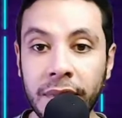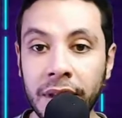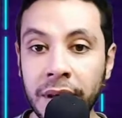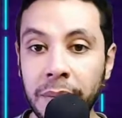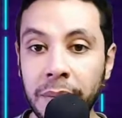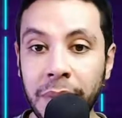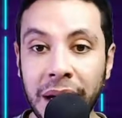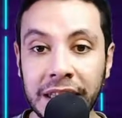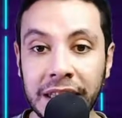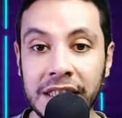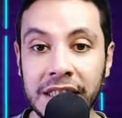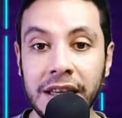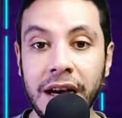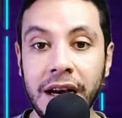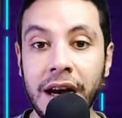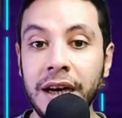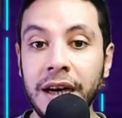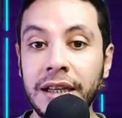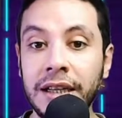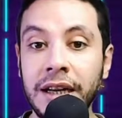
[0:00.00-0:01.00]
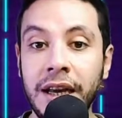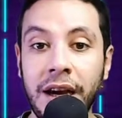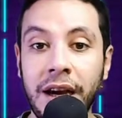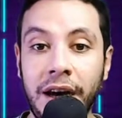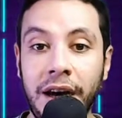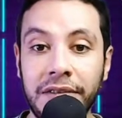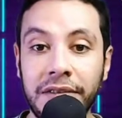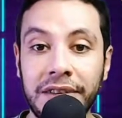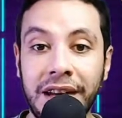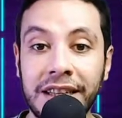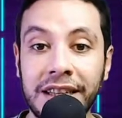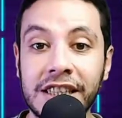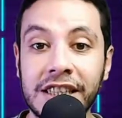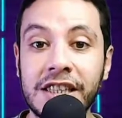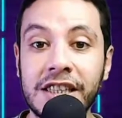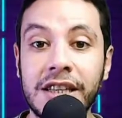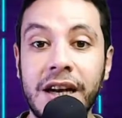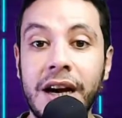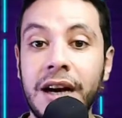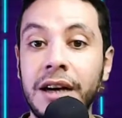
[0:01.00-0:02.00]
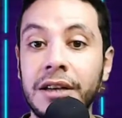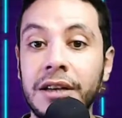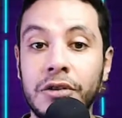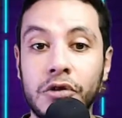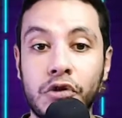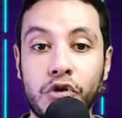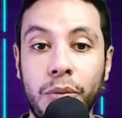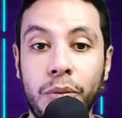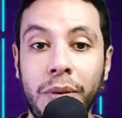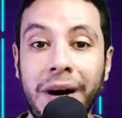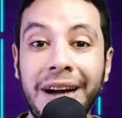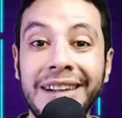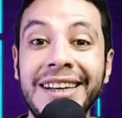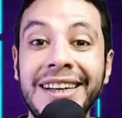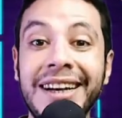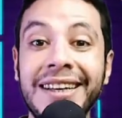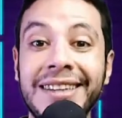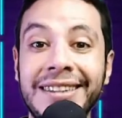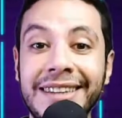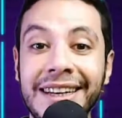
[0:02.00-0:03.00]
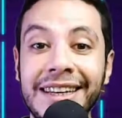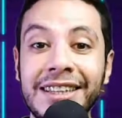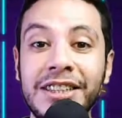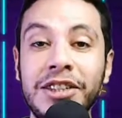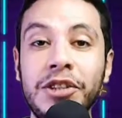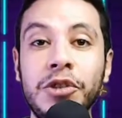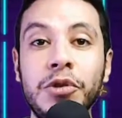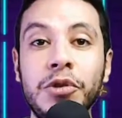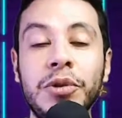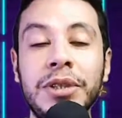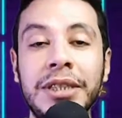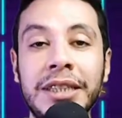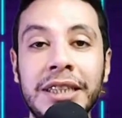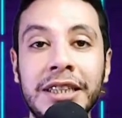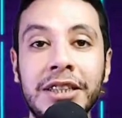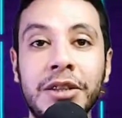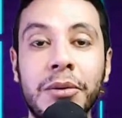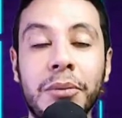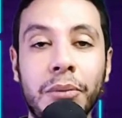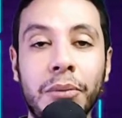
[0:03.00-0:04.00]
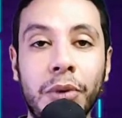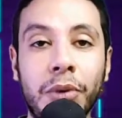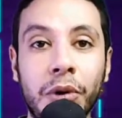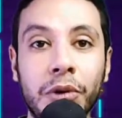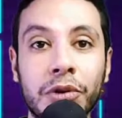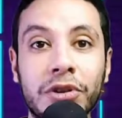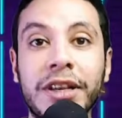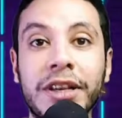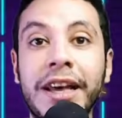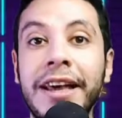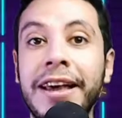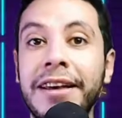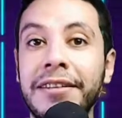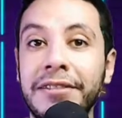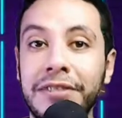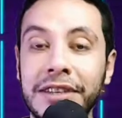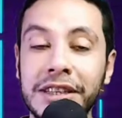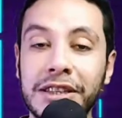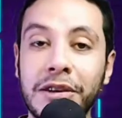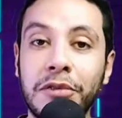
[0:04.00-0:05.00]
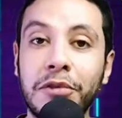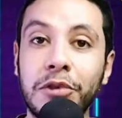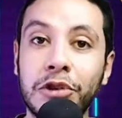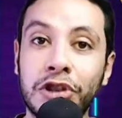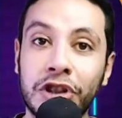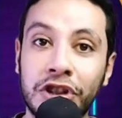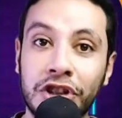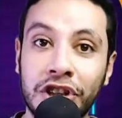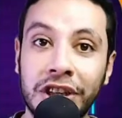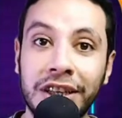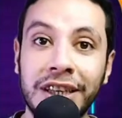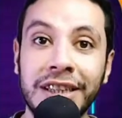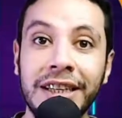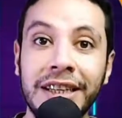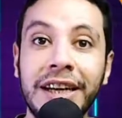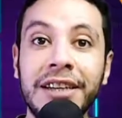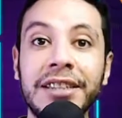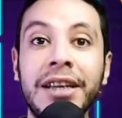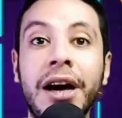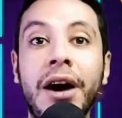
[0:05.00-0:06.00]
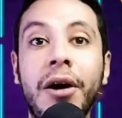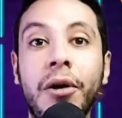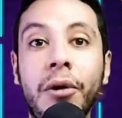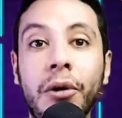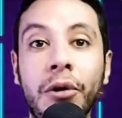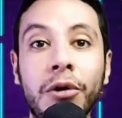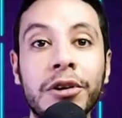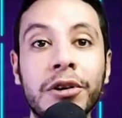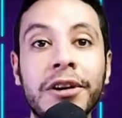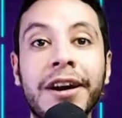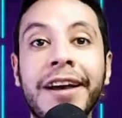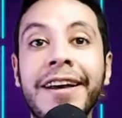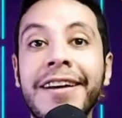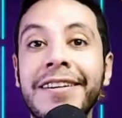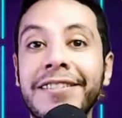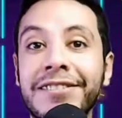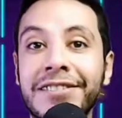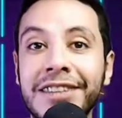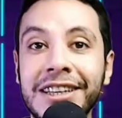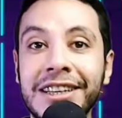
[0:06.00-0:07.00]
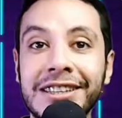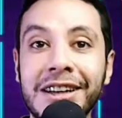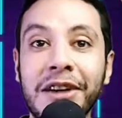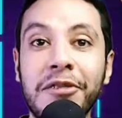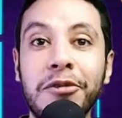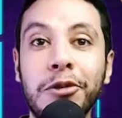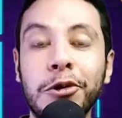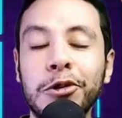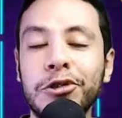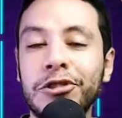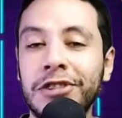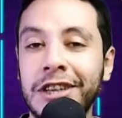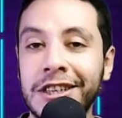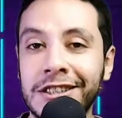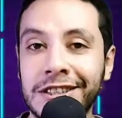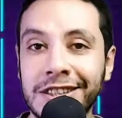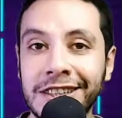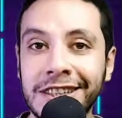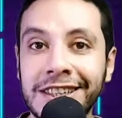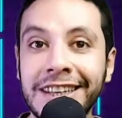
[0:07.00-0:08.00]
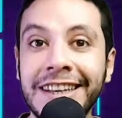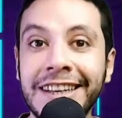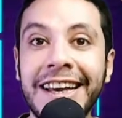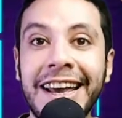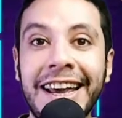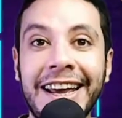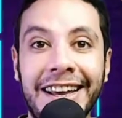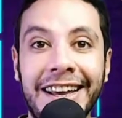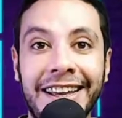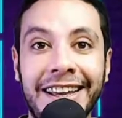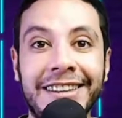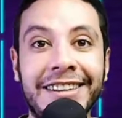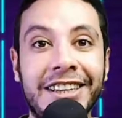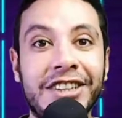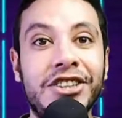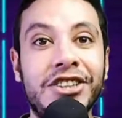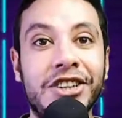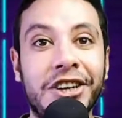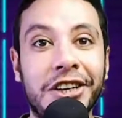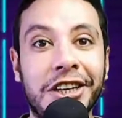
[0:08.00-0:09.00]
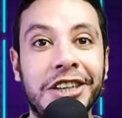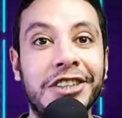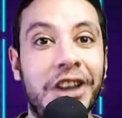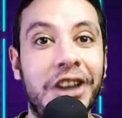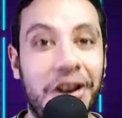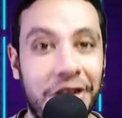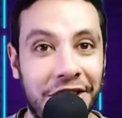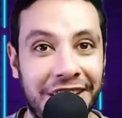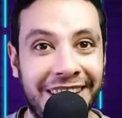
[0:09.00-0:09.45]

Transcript: Pakistan, Afghanistan, Somalia, then you need both visa for the Schengen area or visa for transiting in the Schengen area.